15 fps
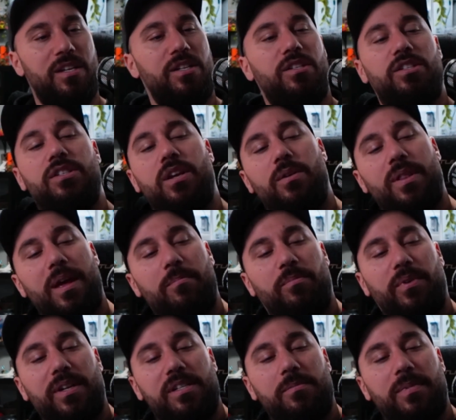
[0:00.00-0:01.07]
So that
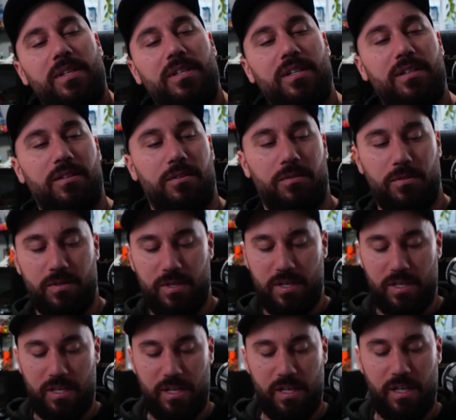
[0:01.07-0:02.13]
brings me to
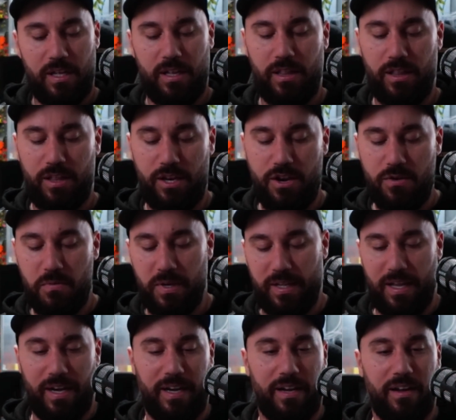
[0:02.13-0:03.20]
the new one
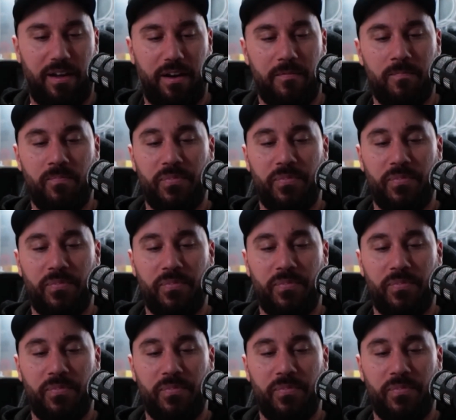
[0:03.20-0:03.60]
that I got.